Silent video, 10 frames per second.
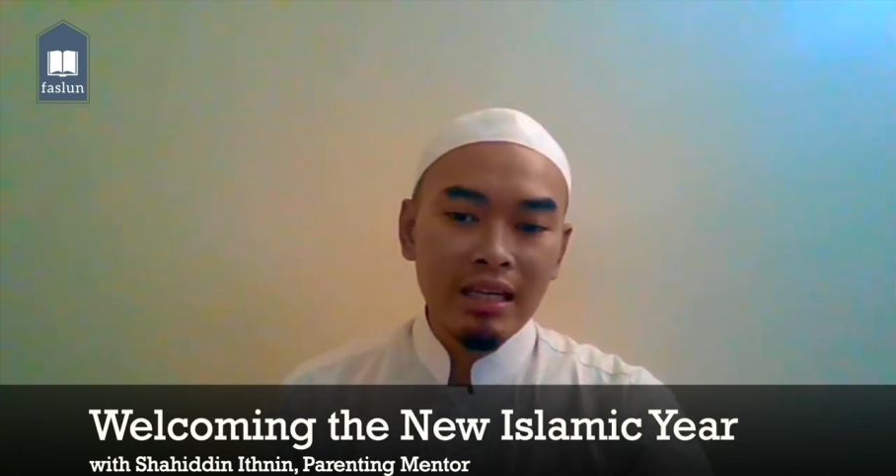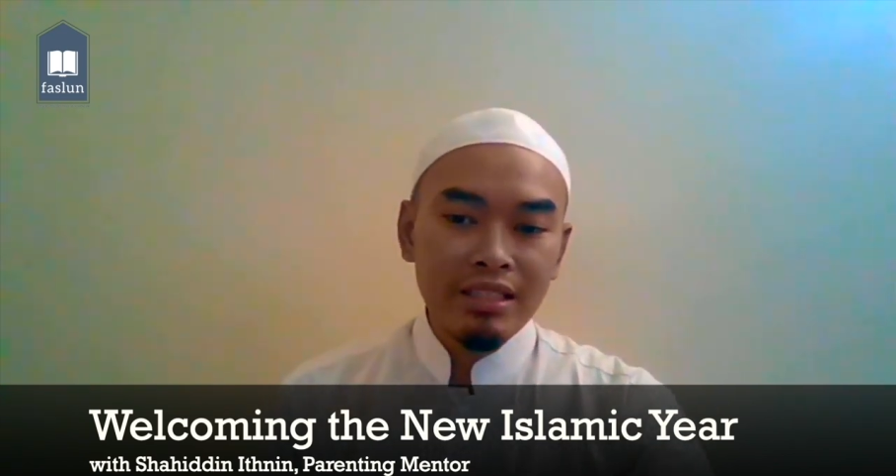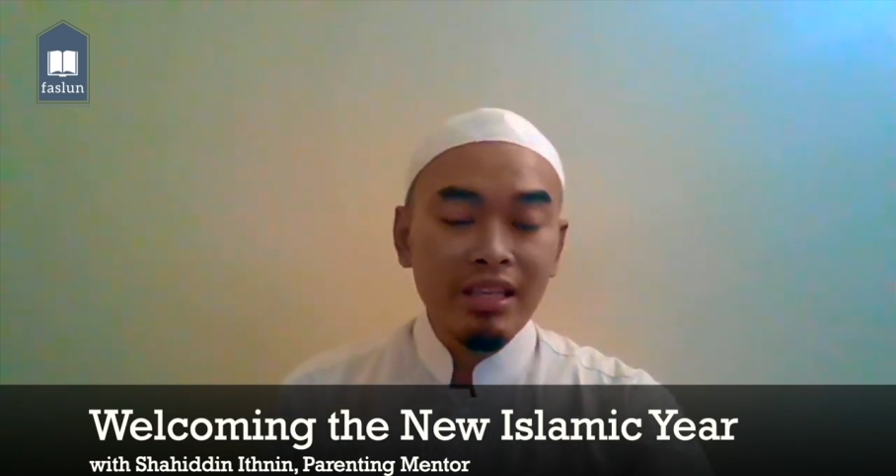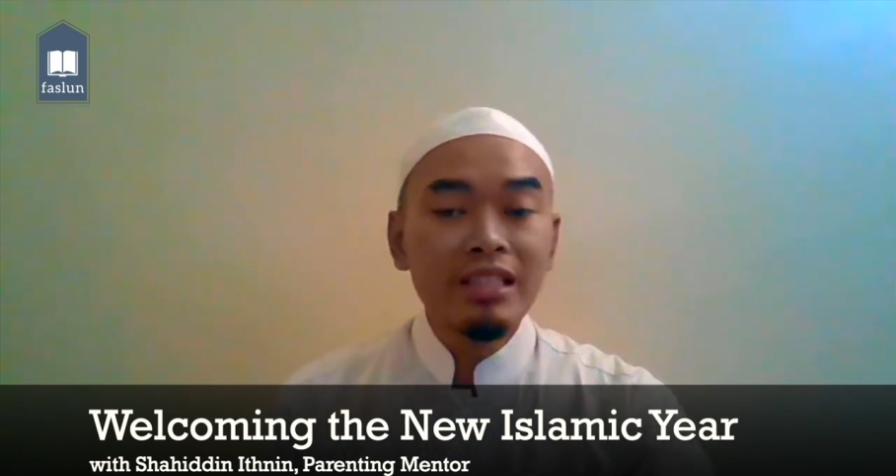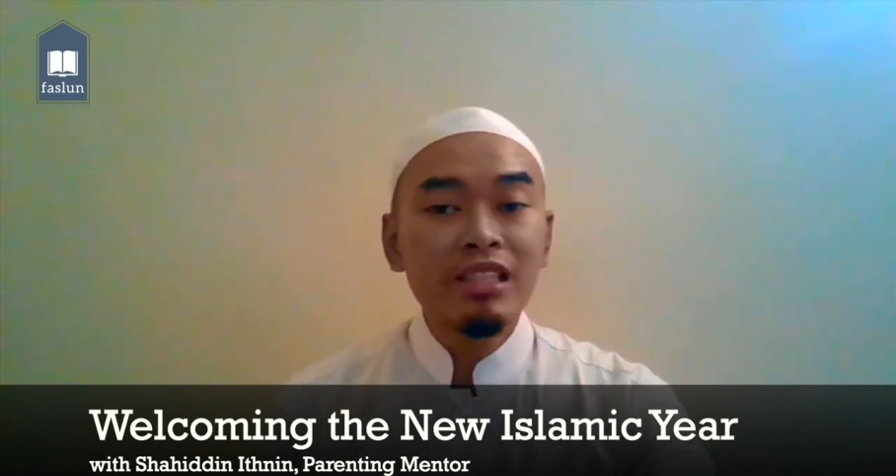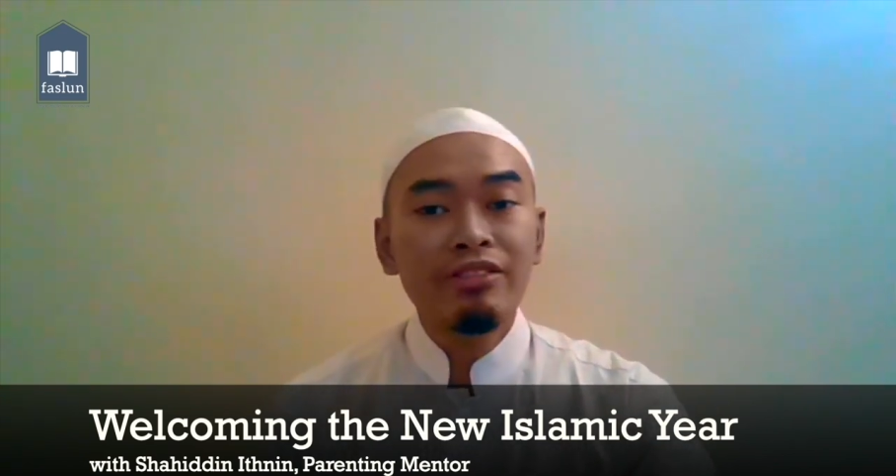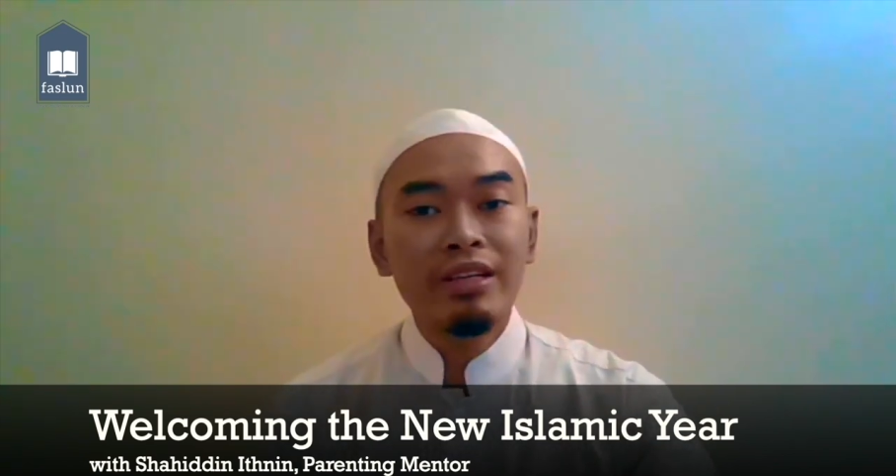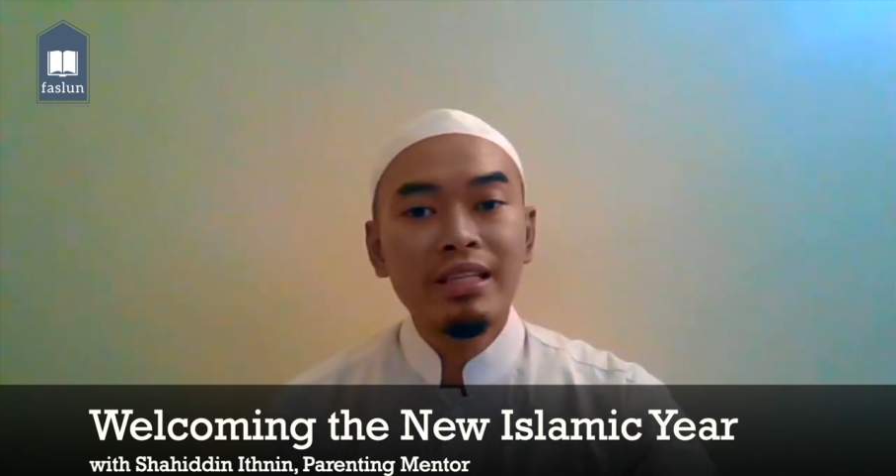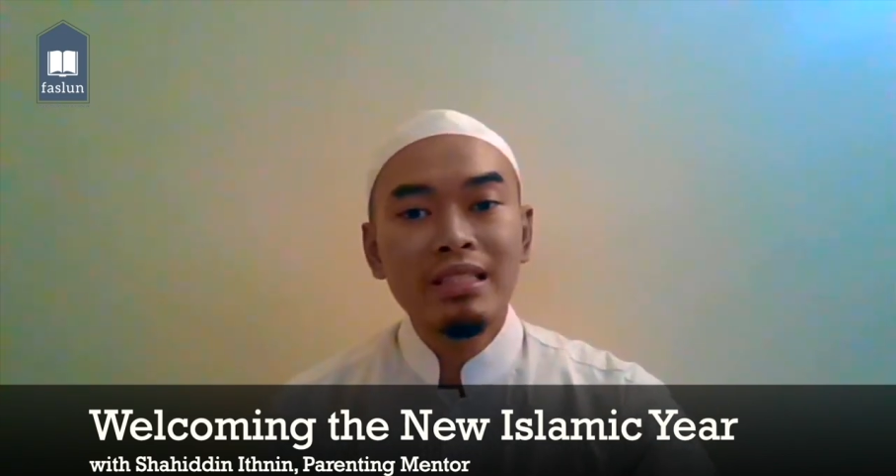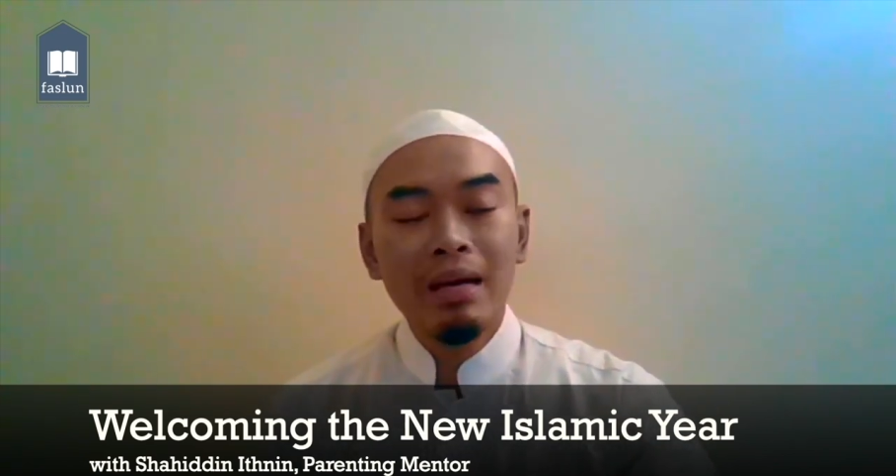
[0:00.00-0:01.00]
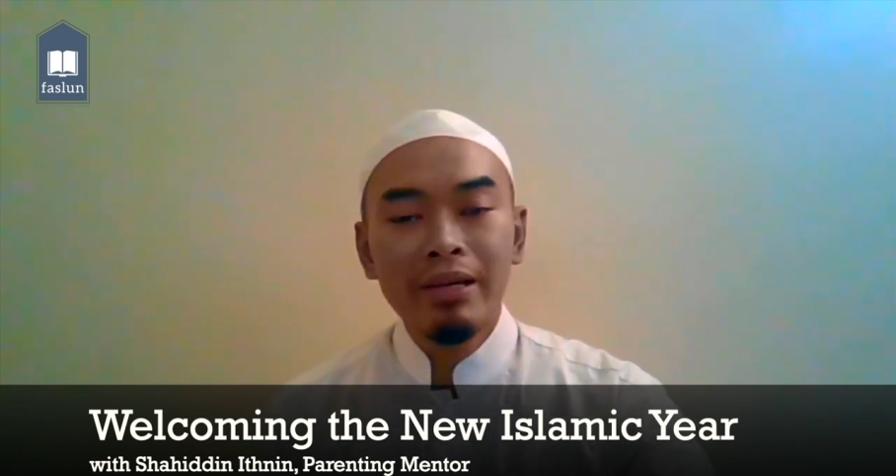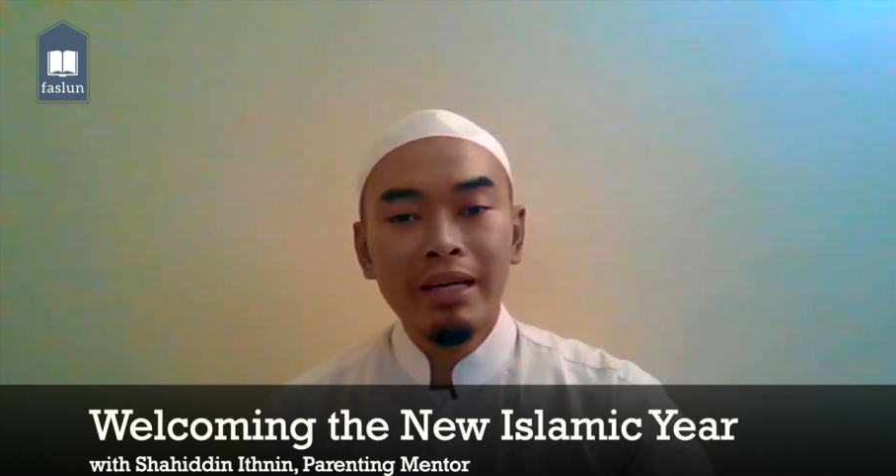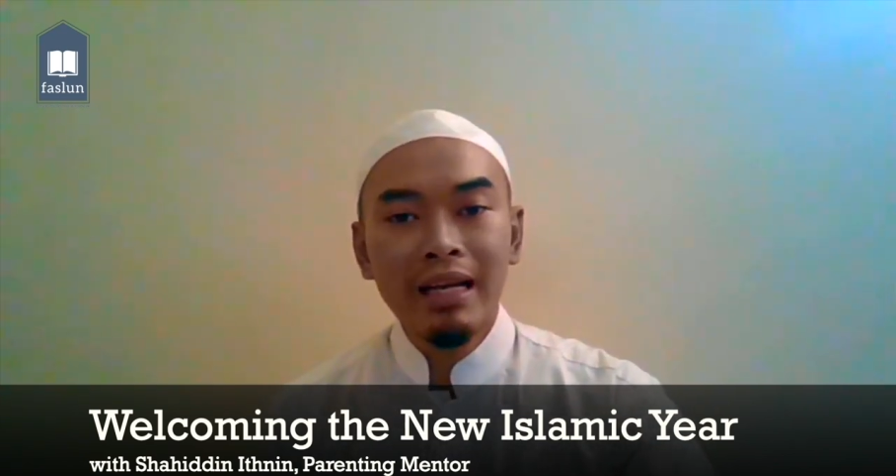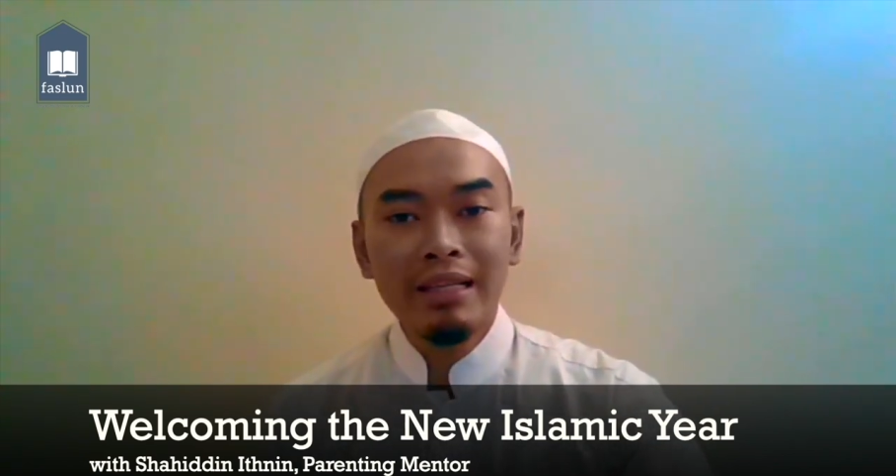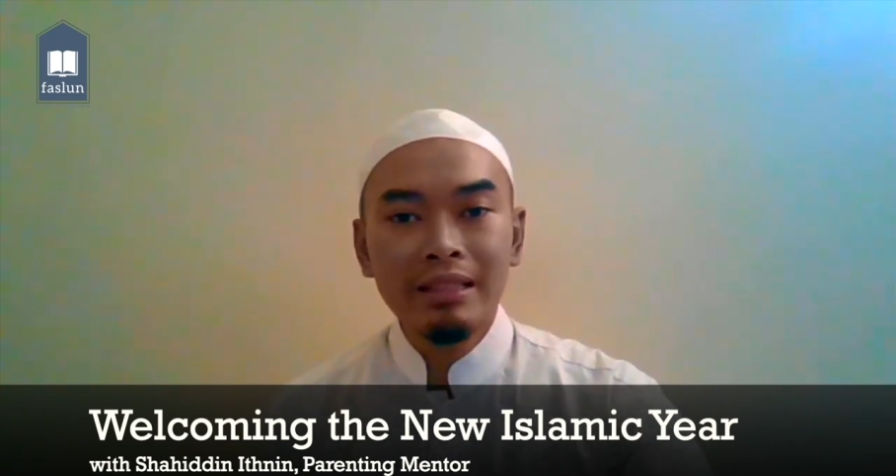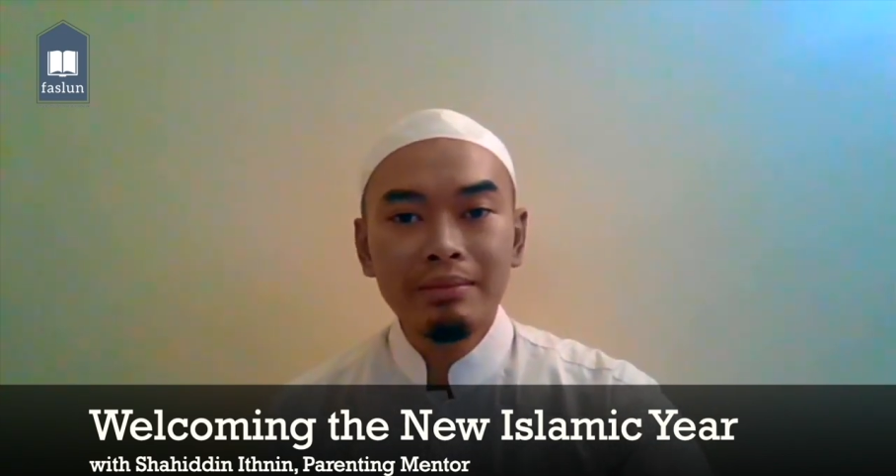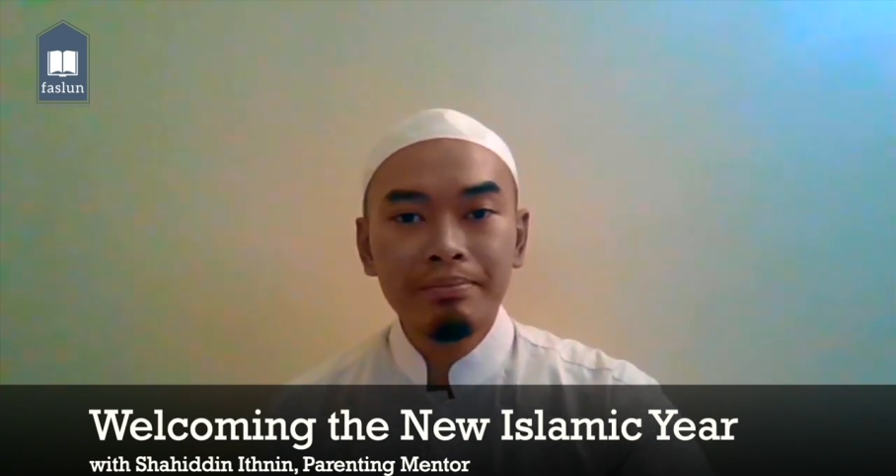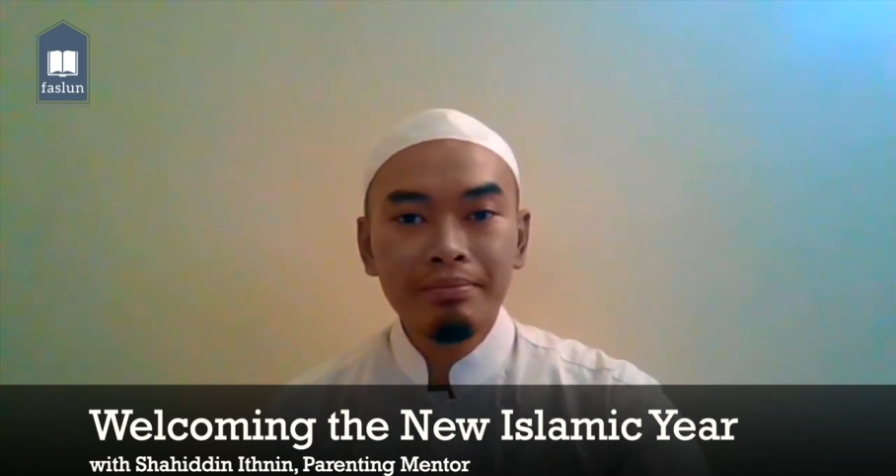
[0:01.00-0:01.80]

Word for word: structure for the Islamic calendar.